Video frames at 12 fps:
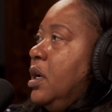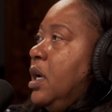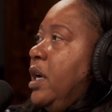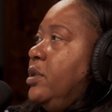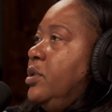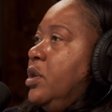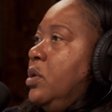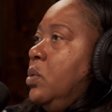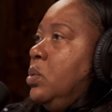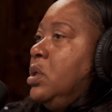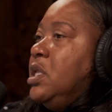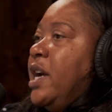And
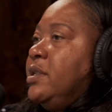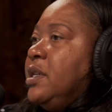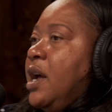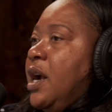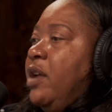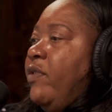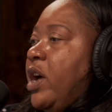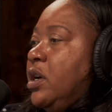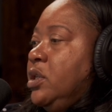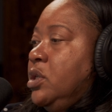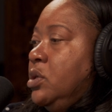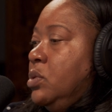so that's kind of how
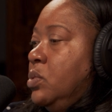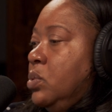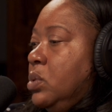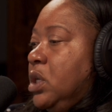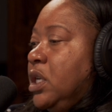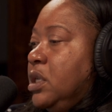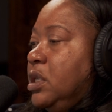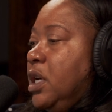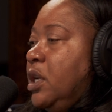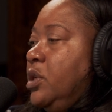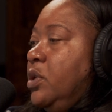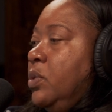you
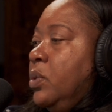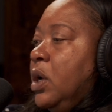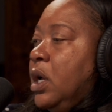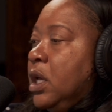continue.